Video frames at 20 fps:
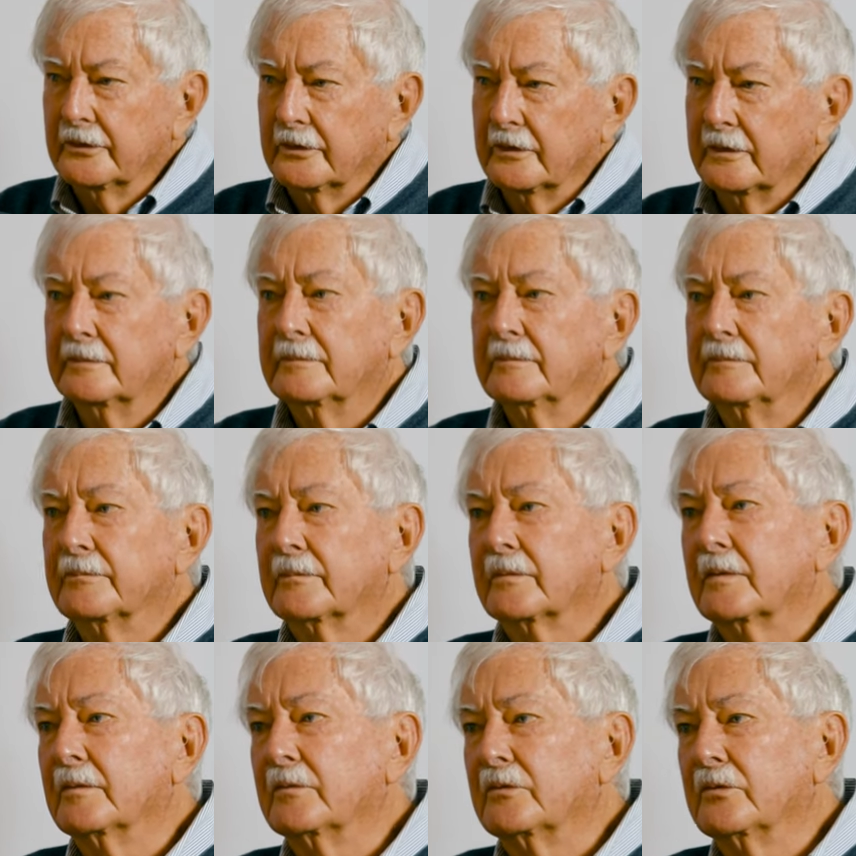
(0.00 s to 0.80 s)
So
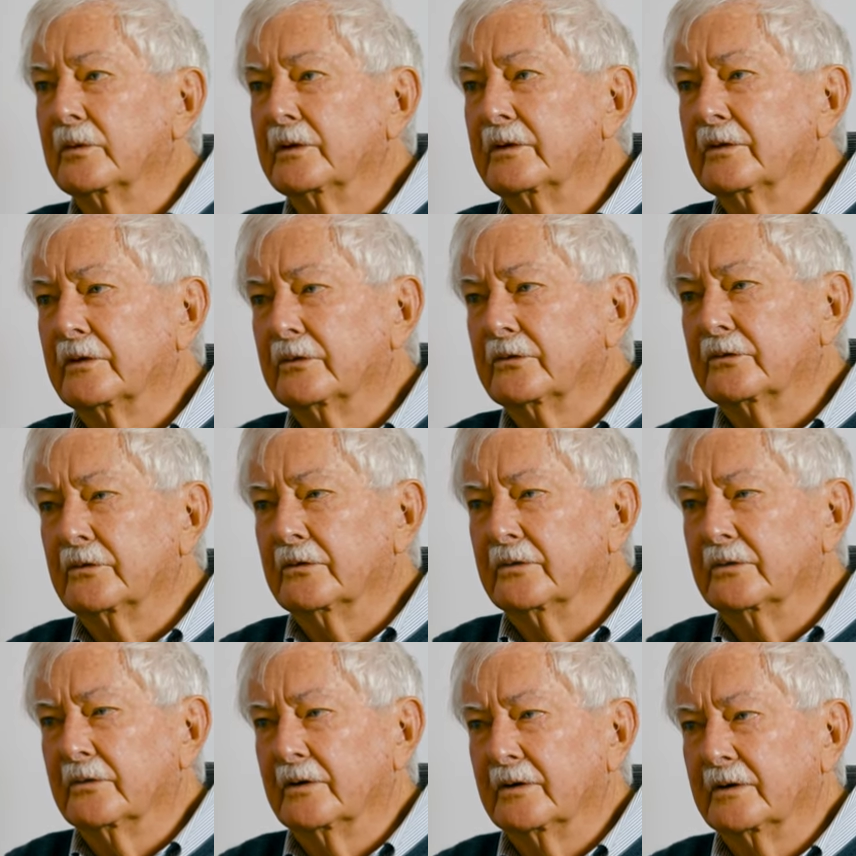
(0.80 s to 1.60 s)
between those
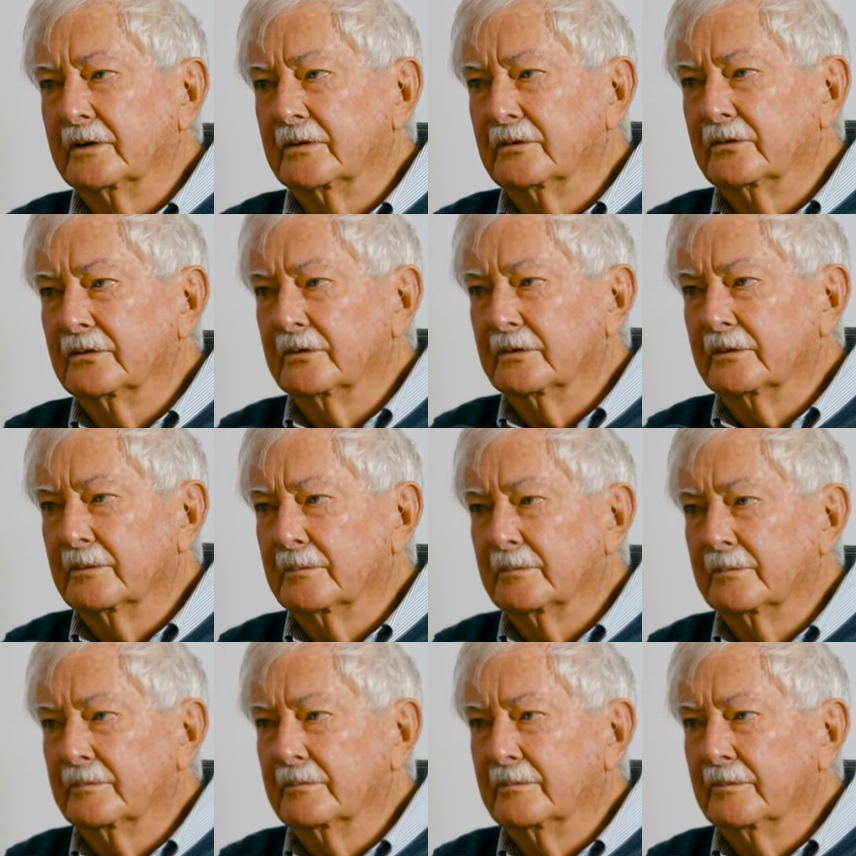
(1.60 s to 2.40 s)
two things,
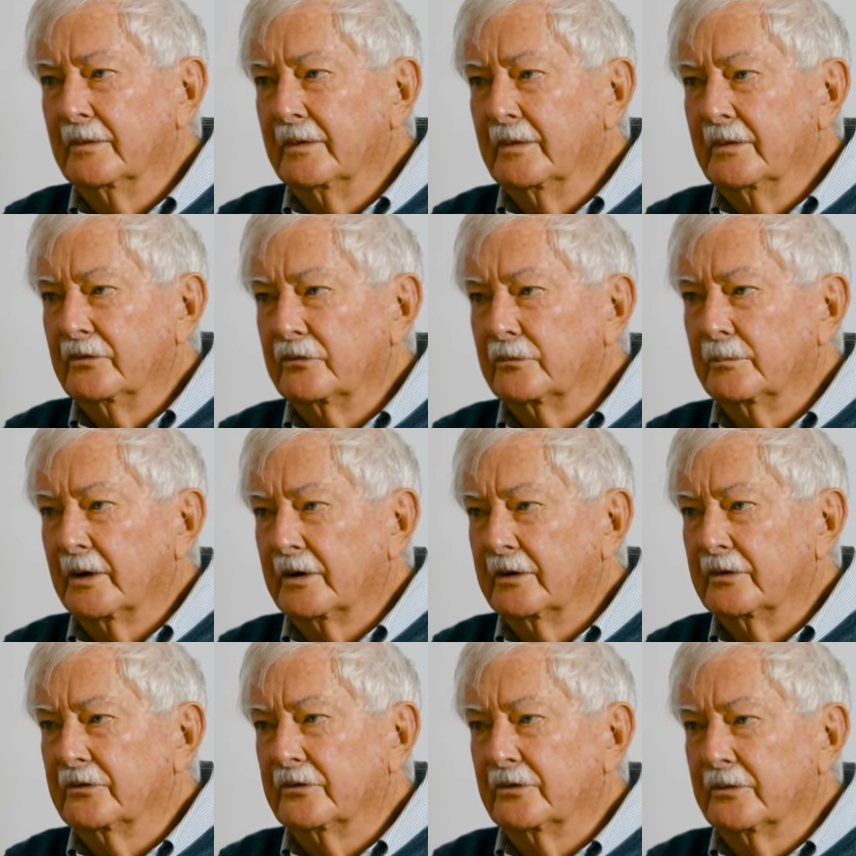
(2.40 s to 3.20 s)
um, she
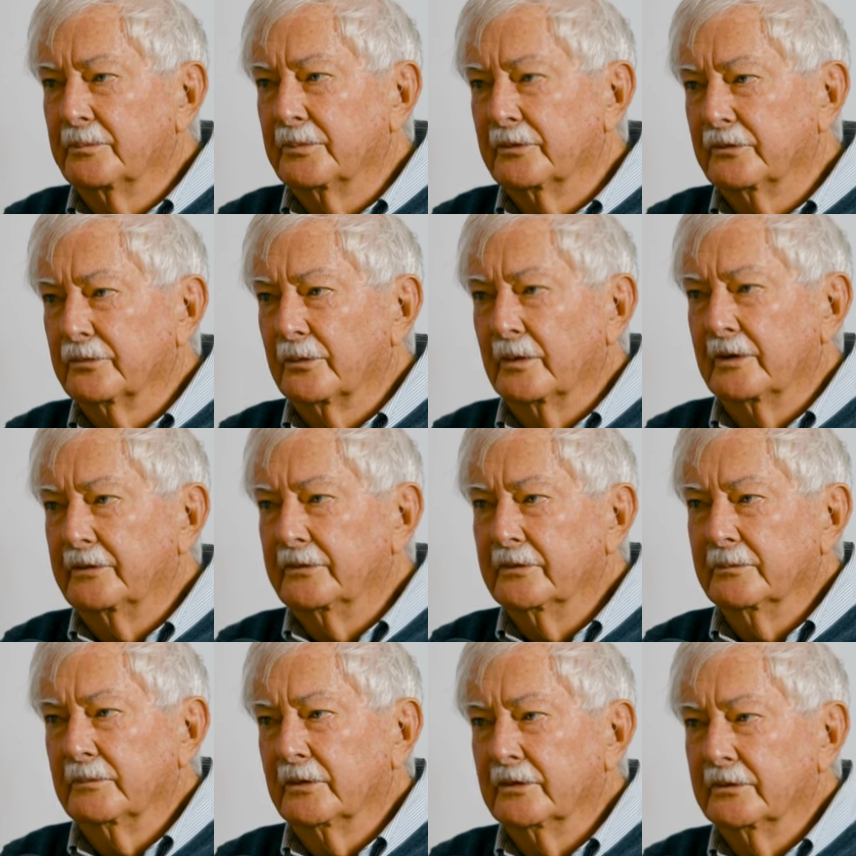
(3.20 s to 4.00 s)
managed to
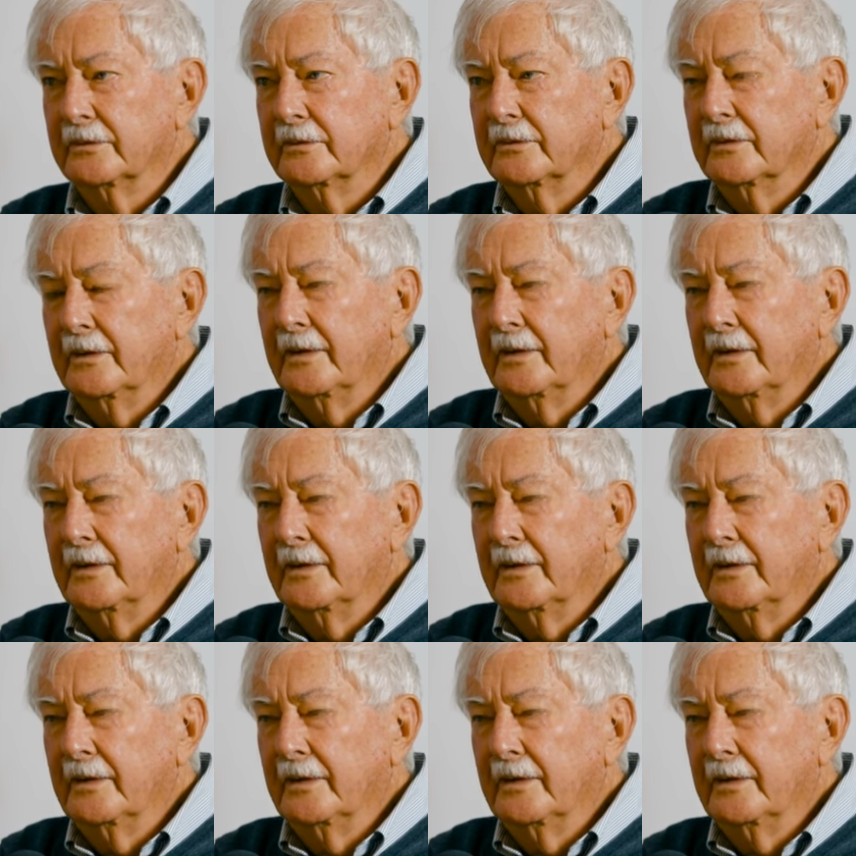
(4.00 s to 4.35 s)
persuade them that